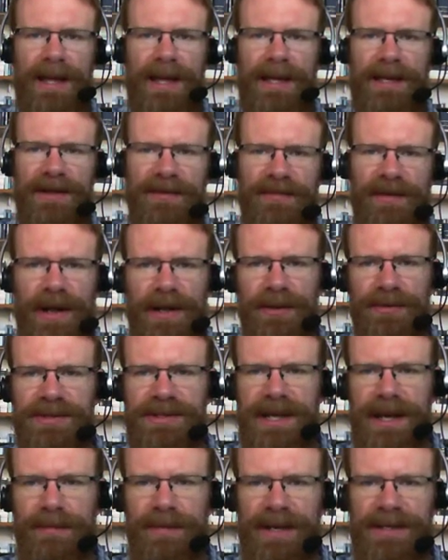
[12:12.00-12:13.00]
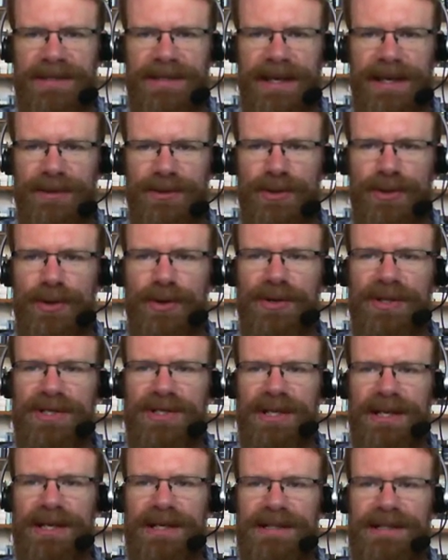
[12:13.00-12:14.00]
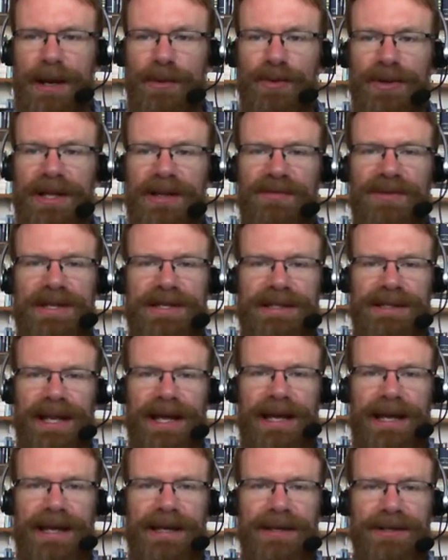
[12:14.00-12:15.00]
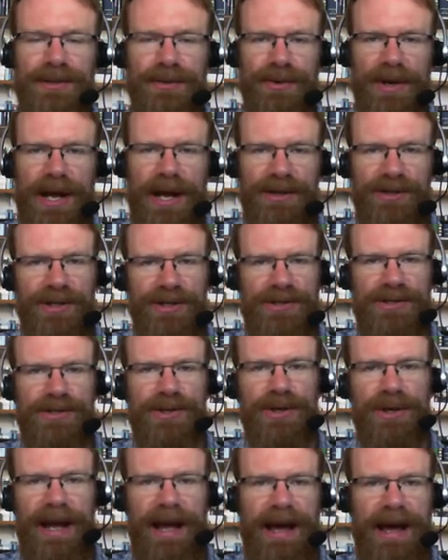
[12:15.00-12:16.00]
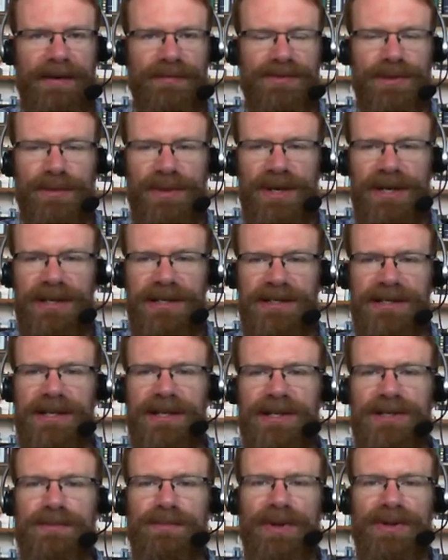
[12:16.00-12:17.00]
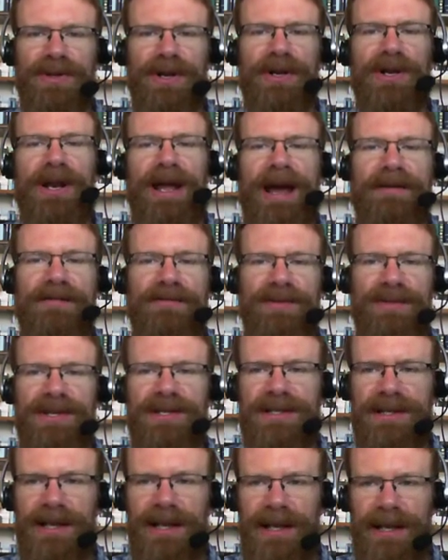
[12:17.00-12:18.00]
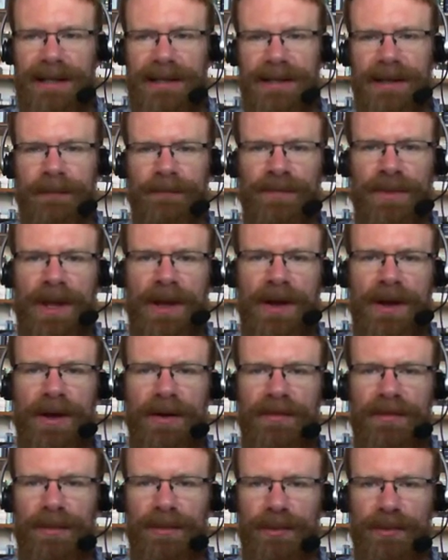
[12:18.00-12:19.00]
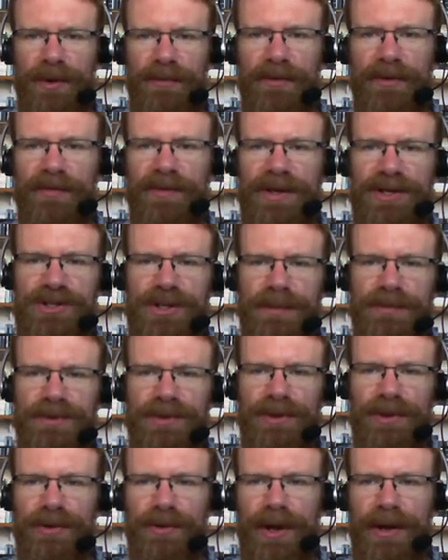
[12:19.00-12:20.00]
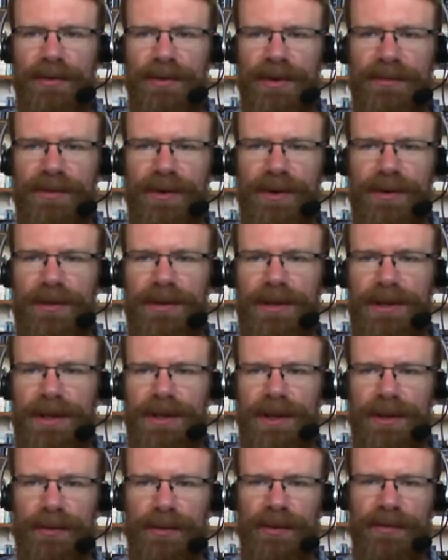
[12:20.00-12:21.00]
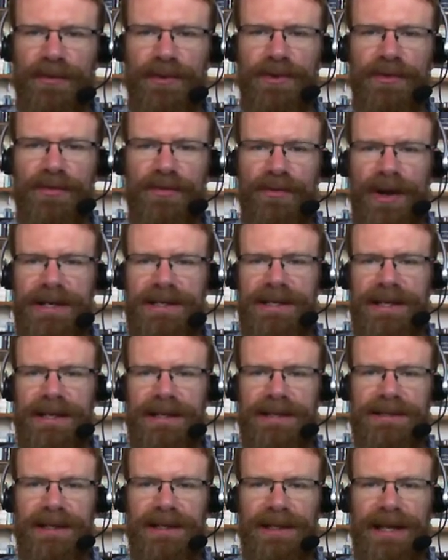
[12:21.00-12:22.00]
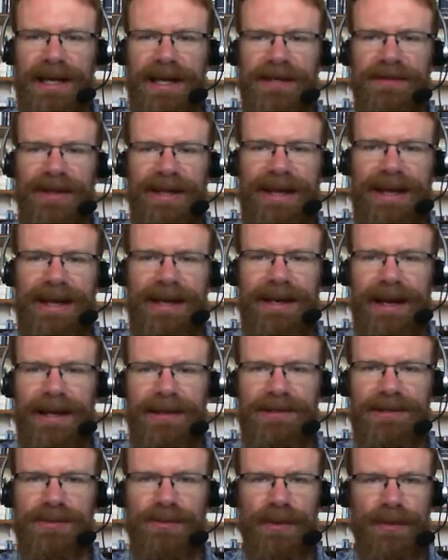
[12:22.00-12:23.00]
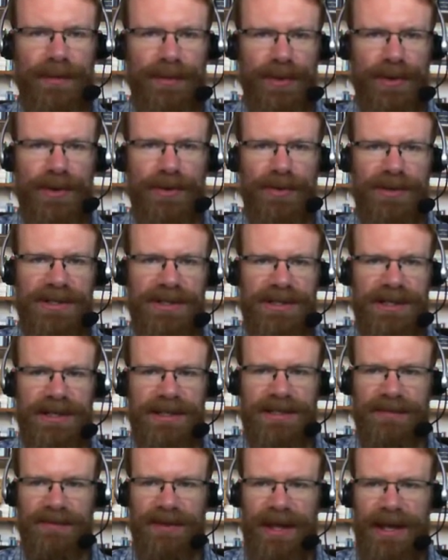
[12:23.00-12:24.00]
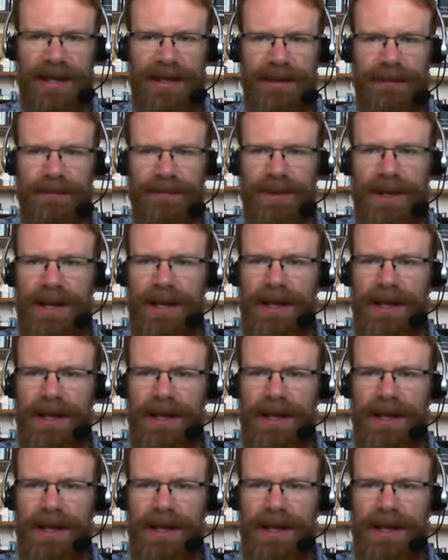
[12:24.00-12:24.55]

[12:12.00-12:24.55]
And he follows that by saying, To your descendants I will give this land. So not just you're going to have so many descendants, but they're going to have this land from the river of Egypt to the great river, the river Euphrates, the land of the Kenites, remember, who were descendants of Cain